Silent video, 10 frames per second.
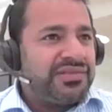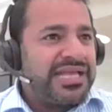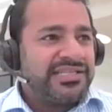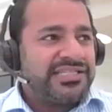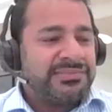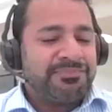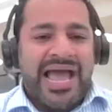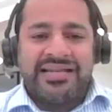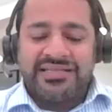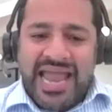
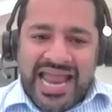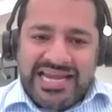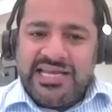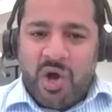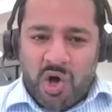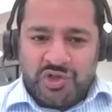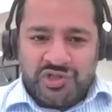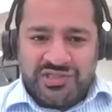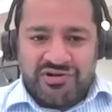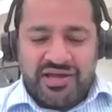expand at any
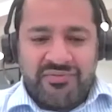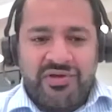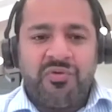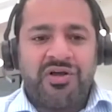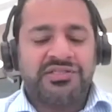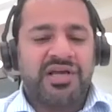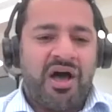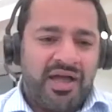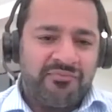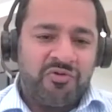cost, right? We want to
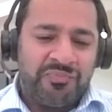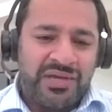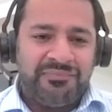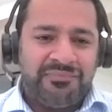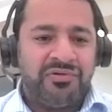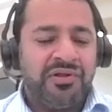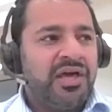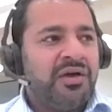hire more people.